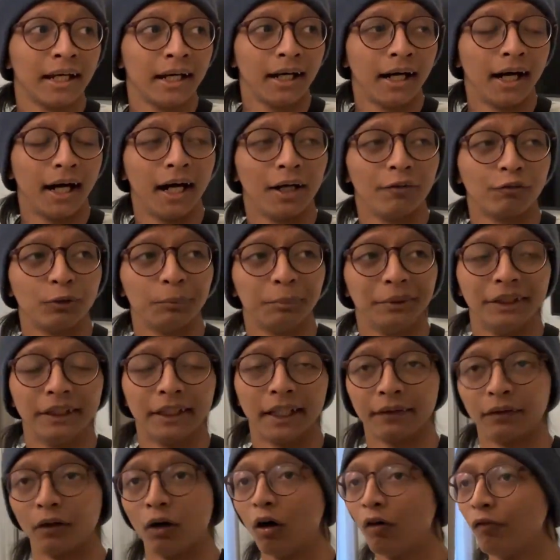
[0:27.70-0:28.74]
I have to be
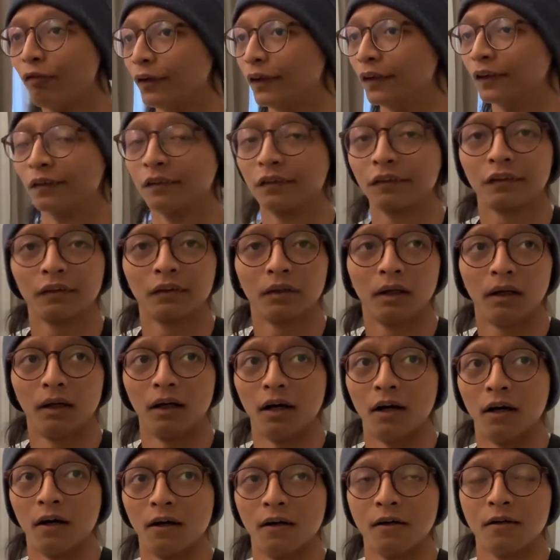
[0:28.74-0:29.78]
at the office
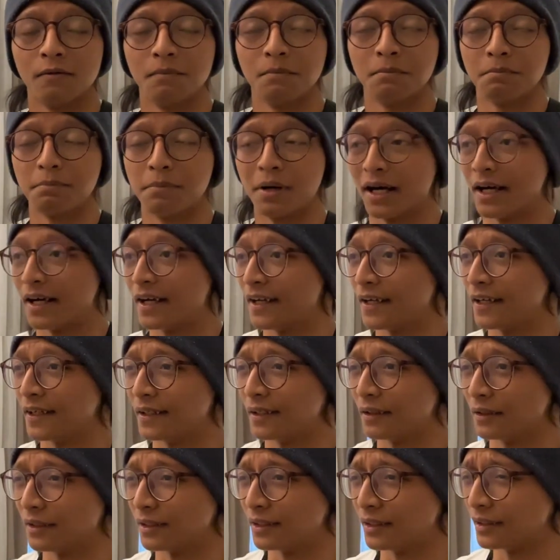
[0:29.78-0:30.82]
by,
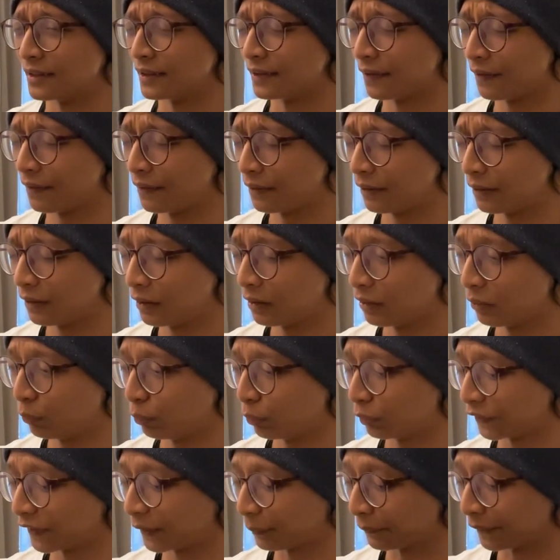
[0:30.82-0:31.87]

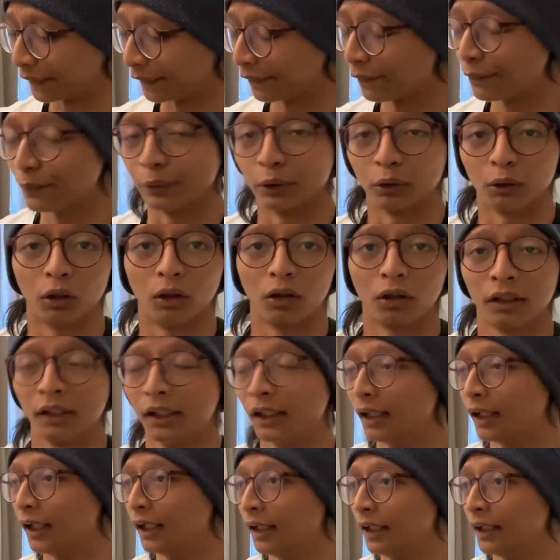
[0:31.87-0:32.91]
what time is it? 3 o'clock.
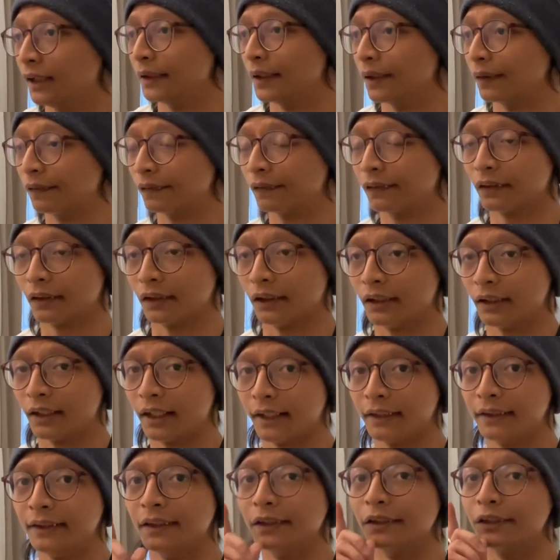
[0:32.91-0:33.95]
Yes, and
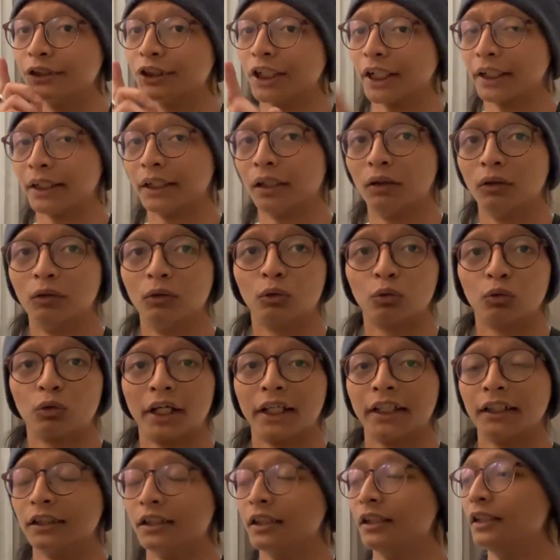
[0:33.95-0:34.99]
I need to check out
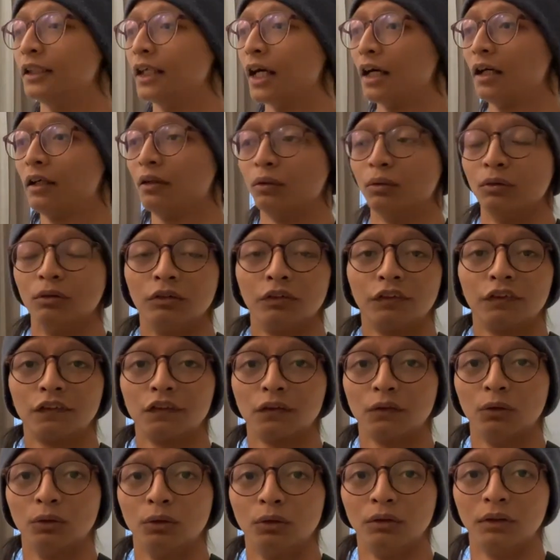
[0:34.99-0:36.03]
right now.
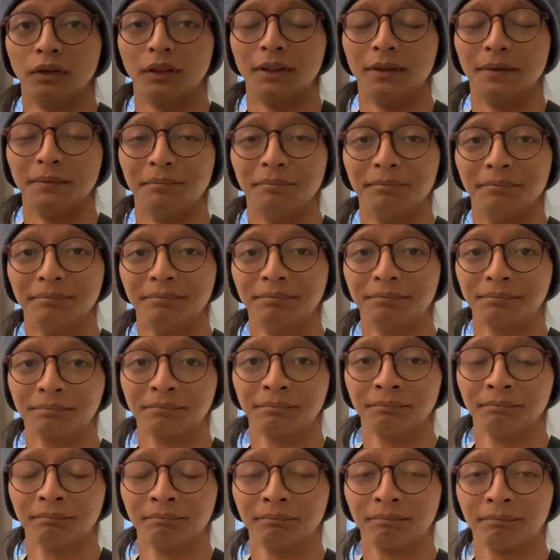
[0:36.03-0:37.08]
So
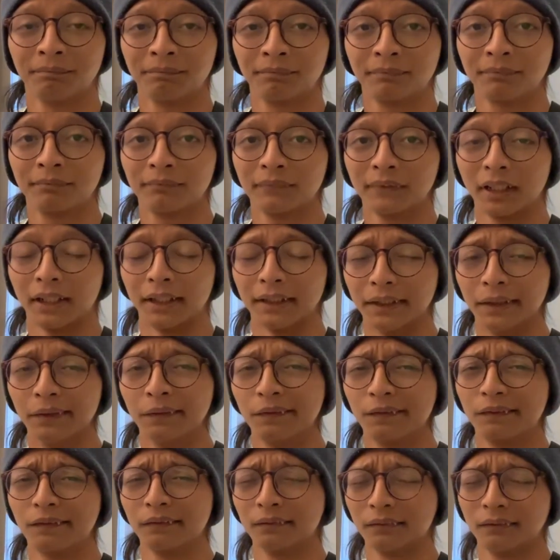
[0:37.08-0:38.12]
I
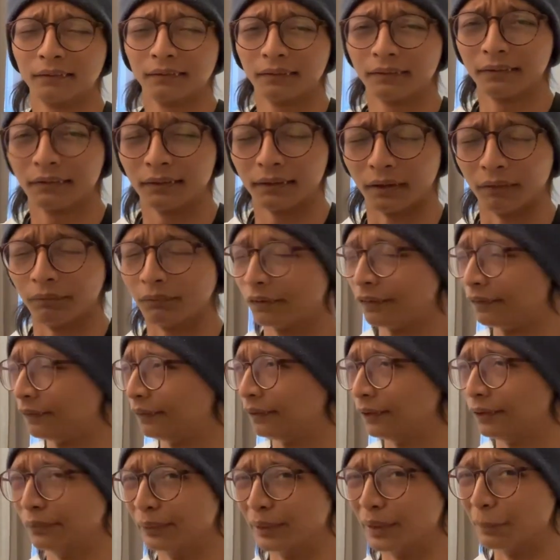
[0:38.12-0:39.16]
guess I'll
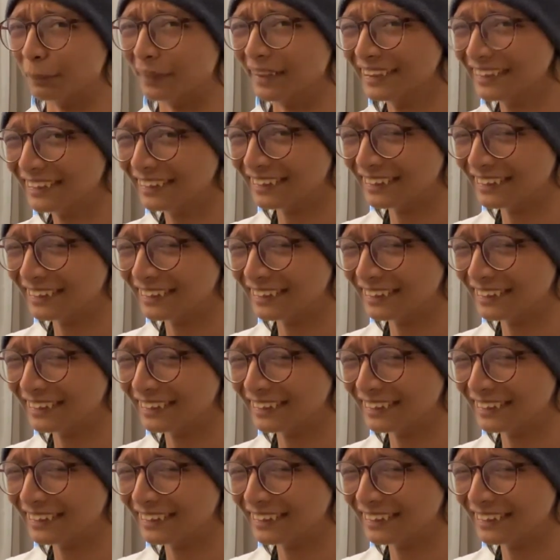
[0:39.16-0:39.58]
see you in a bit.